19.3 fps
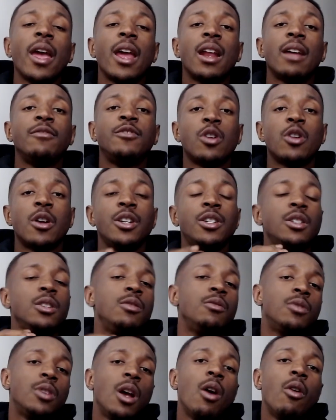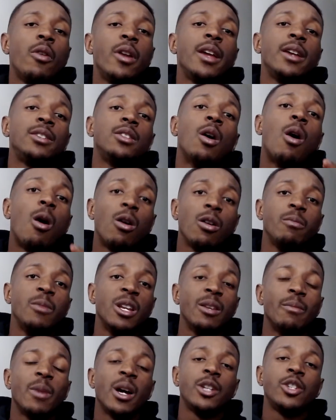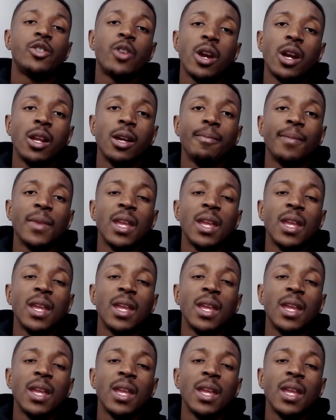and I've started to use coding to augment my trading.